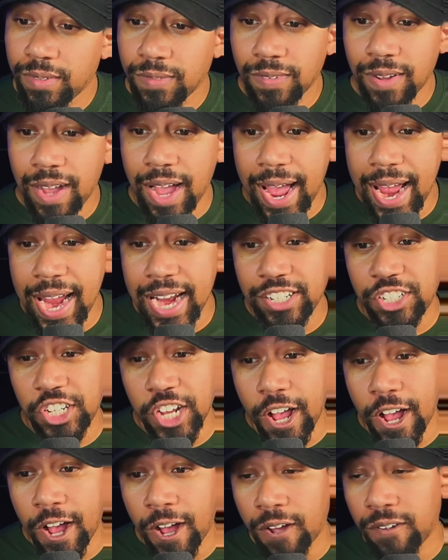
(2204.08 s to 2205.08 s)
All right,
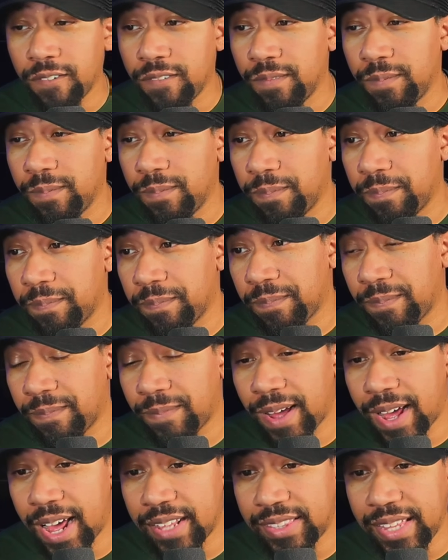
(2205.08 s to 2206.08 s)
y'all.
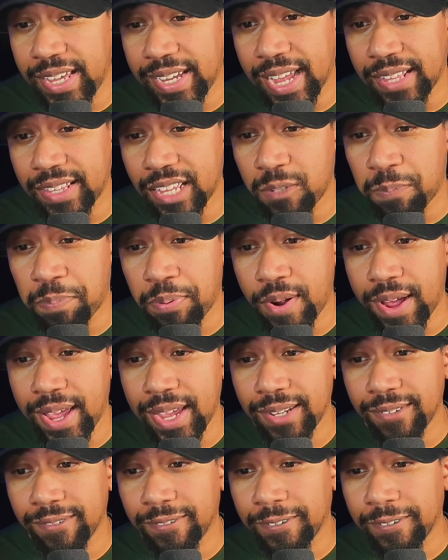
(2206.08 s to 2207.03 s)
I think at this point,